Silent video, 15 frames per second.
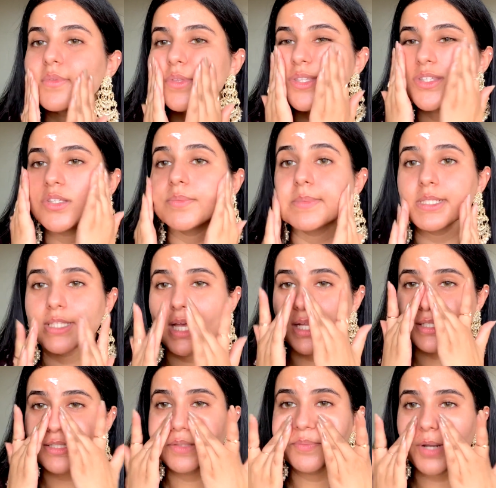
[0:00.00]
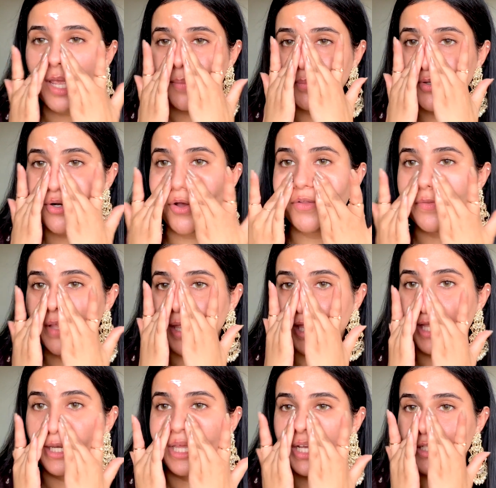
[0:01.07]
So massage the primer on the
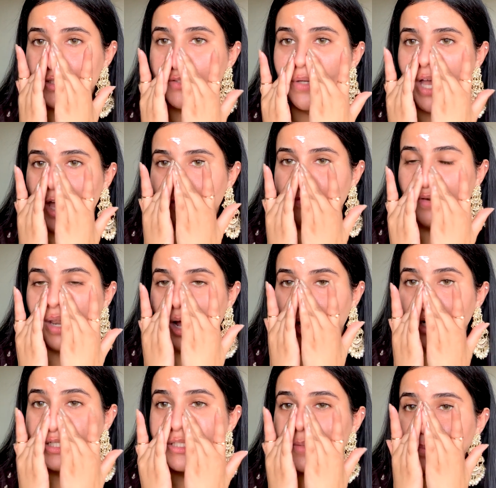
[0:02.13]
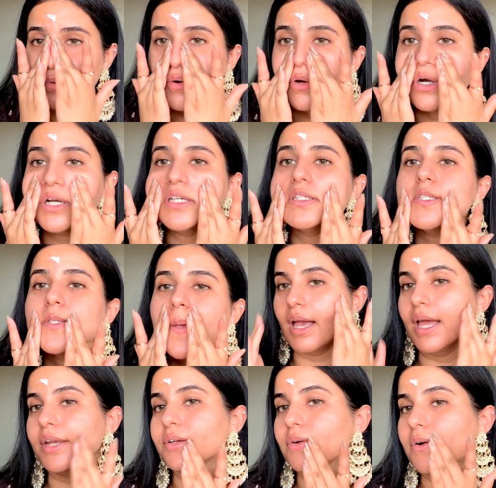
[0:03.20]
areas you have large pores
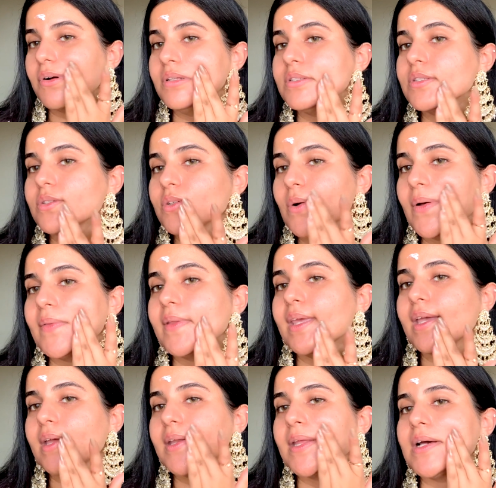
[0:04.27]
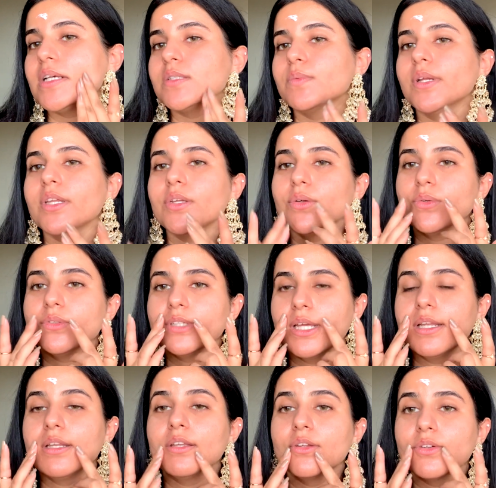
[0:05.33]
and also on the areas where you
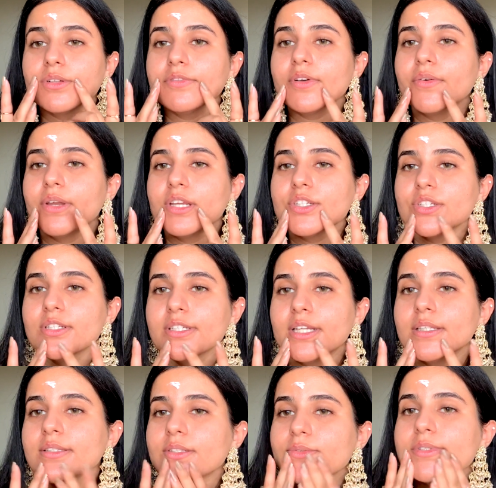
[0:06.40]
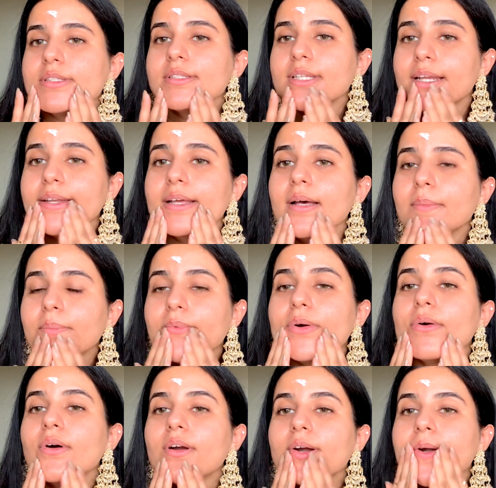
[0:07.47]
tend, you know, foundation tends to set up
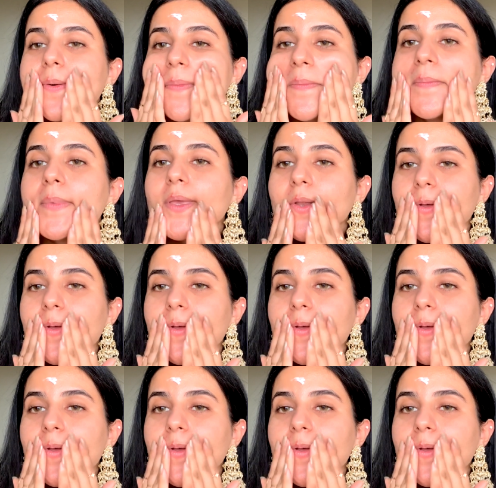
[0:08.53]
or, you